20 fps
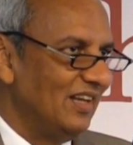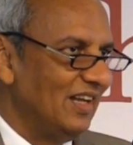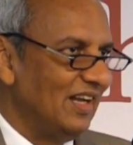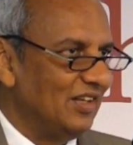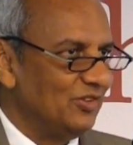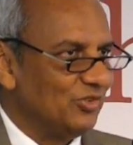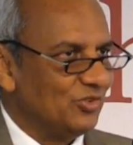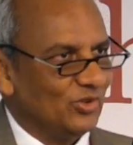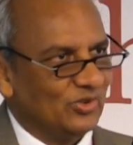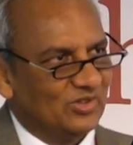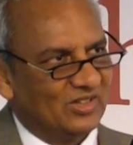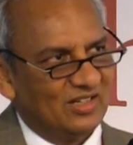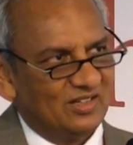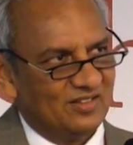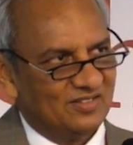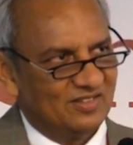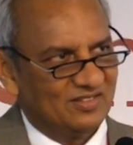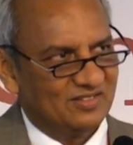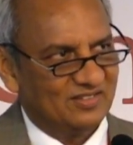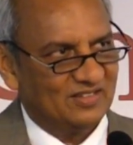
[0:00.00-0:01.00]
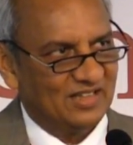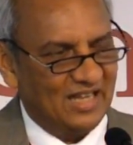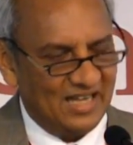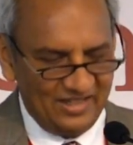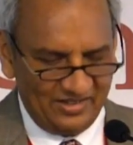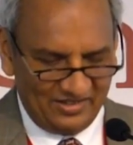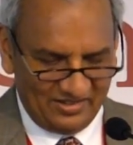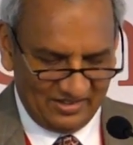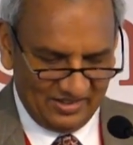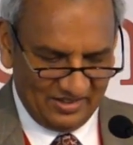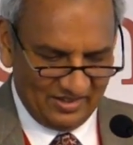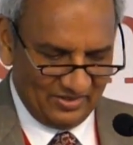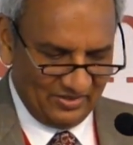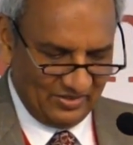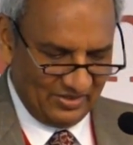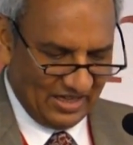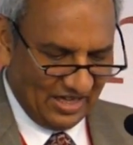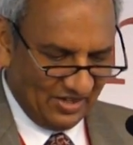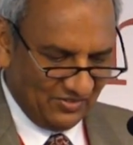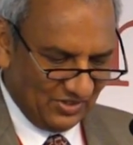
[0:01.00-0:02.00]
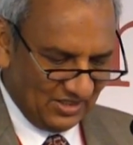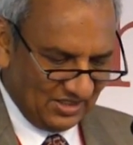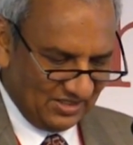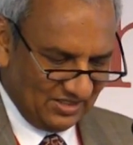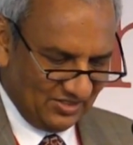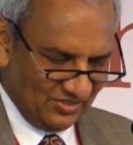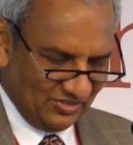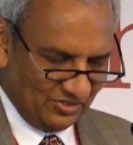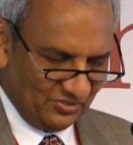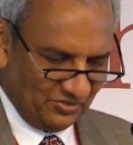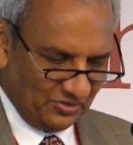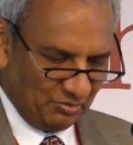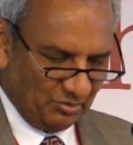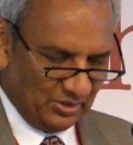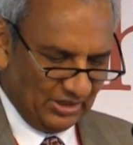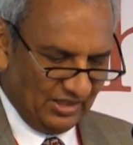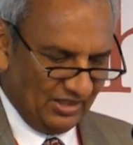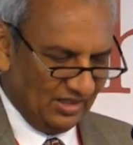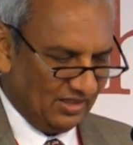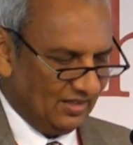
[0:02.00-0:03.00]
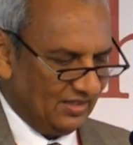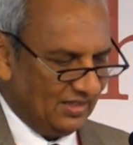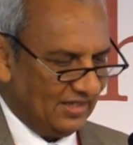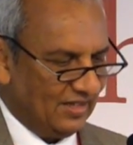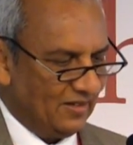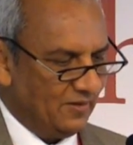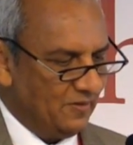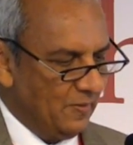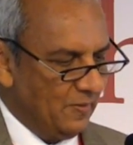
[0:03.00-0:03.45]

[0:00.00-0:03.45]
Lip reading: And so there is a slight divergence of opinion there.